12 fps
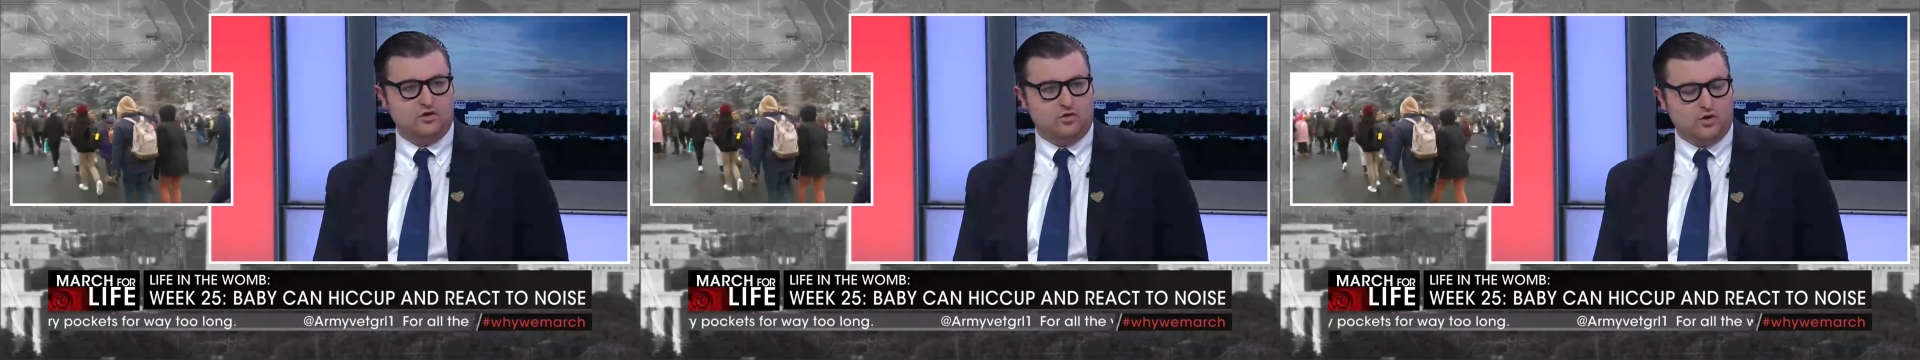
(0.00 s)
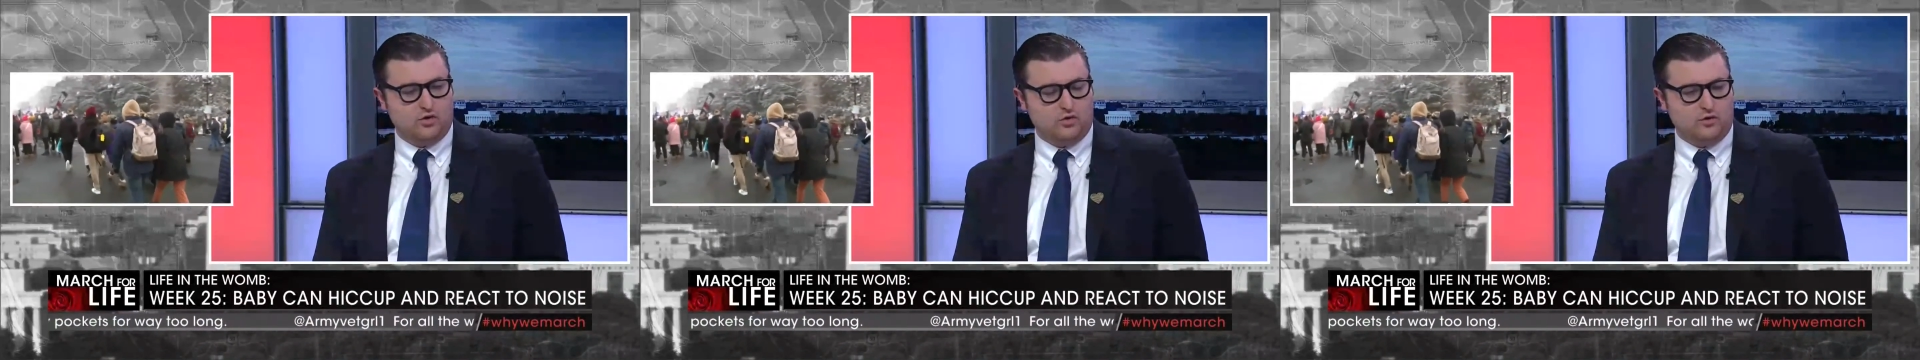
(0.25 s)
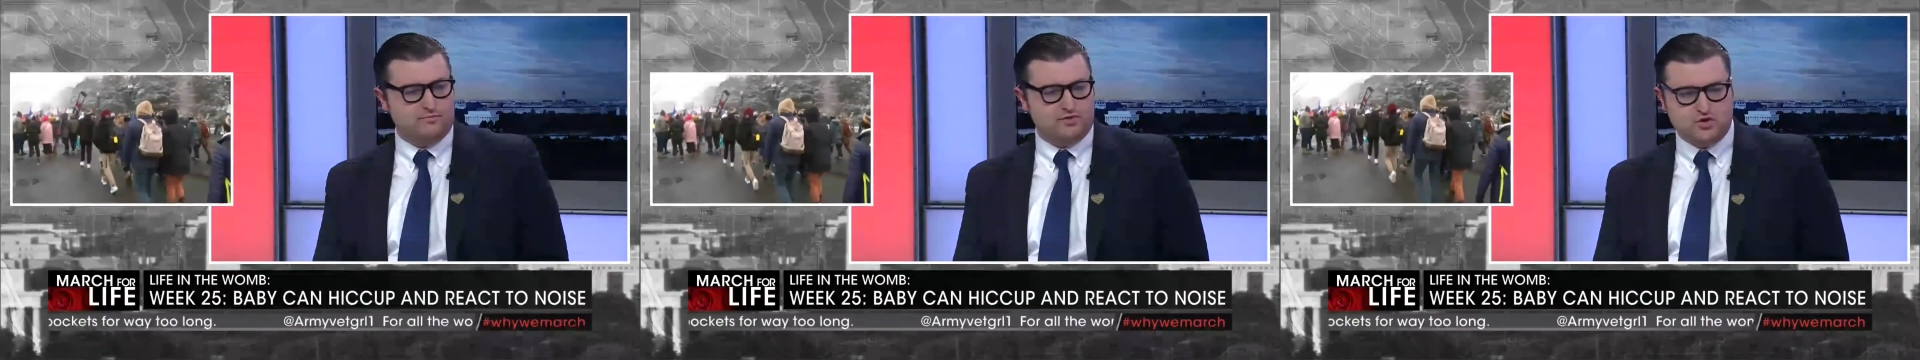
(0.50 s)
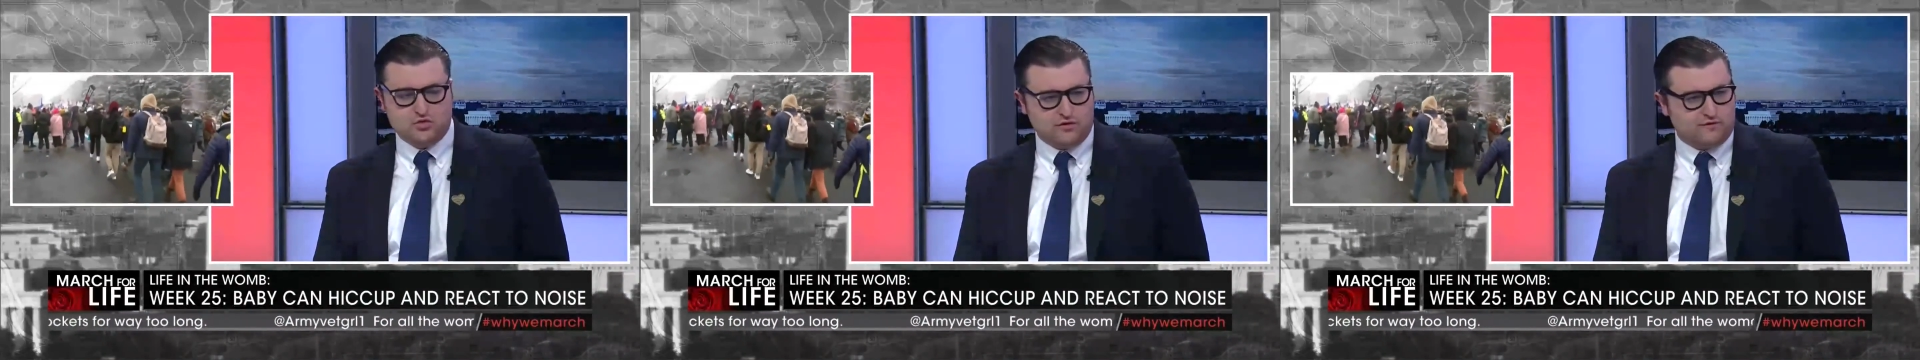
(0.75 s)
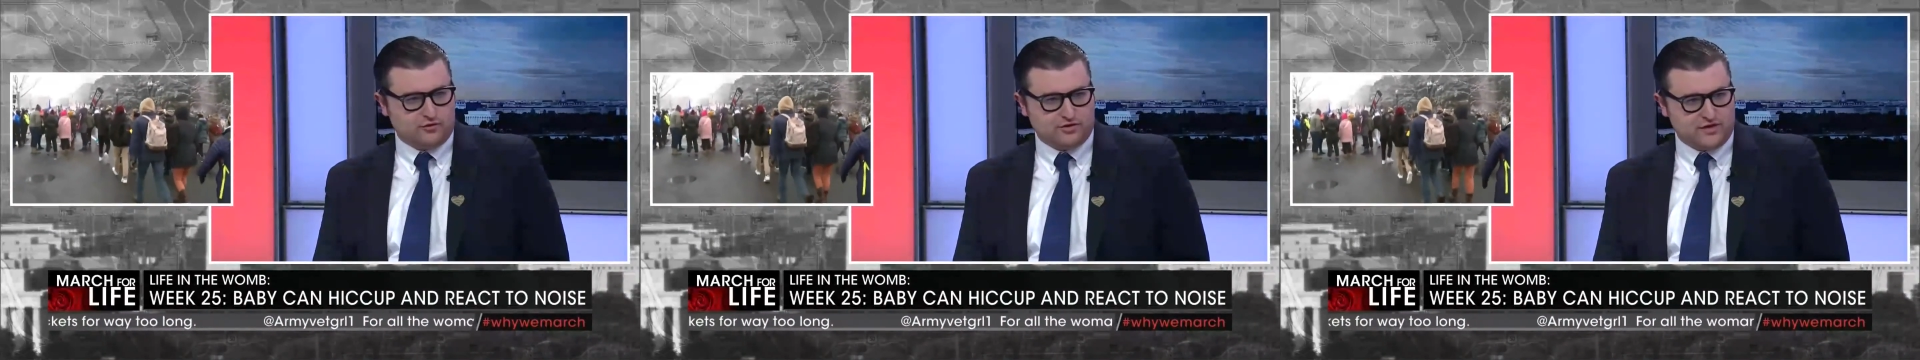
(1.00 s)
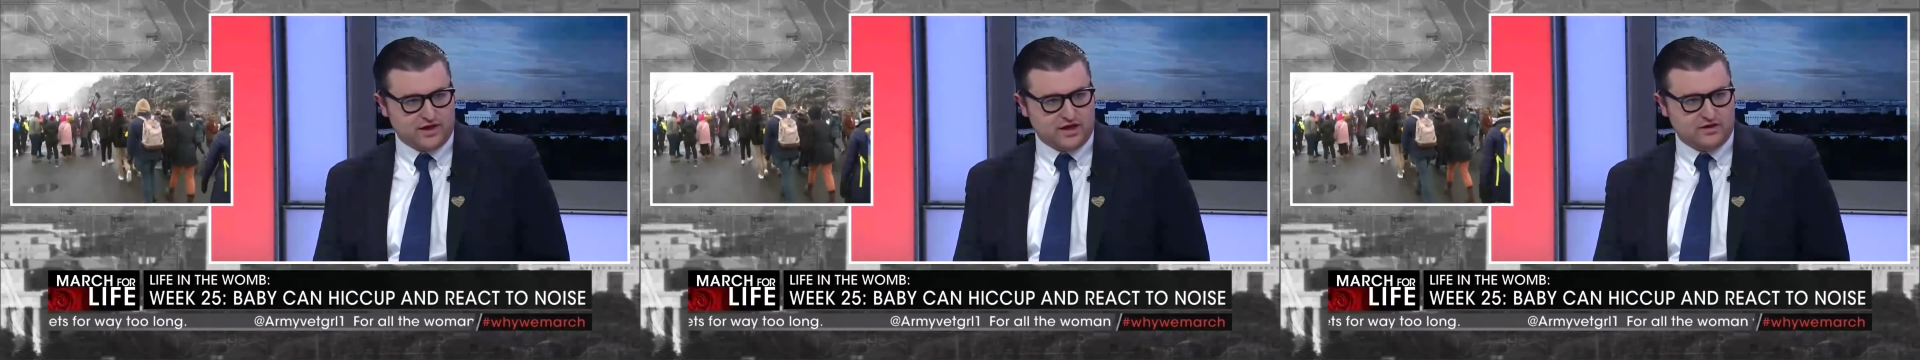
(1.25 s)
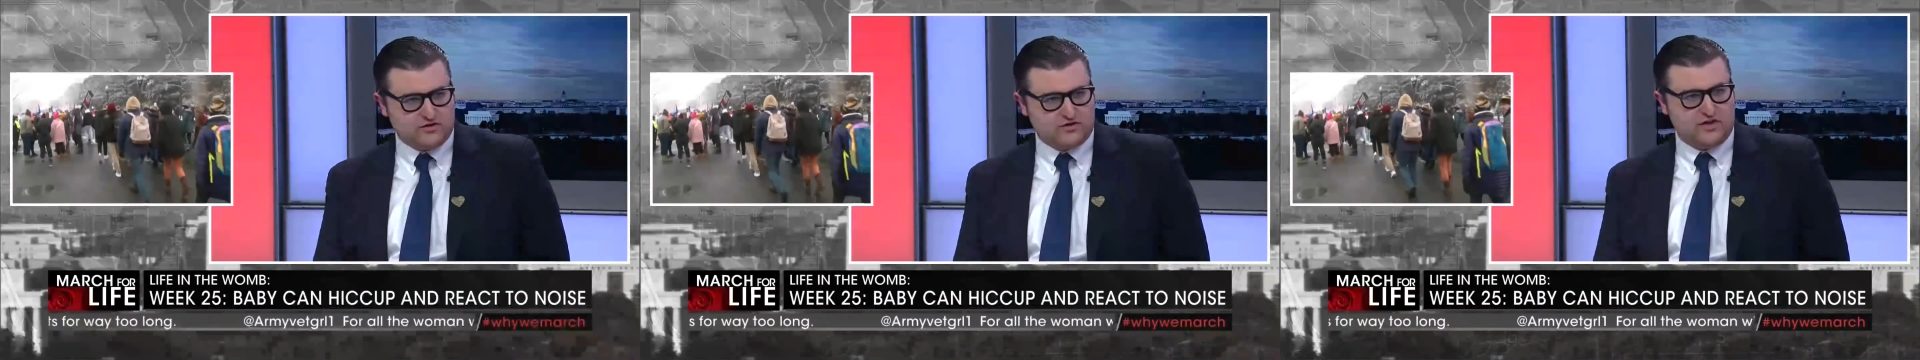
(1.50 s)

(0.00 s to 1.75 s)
quote-unquote, beautiful things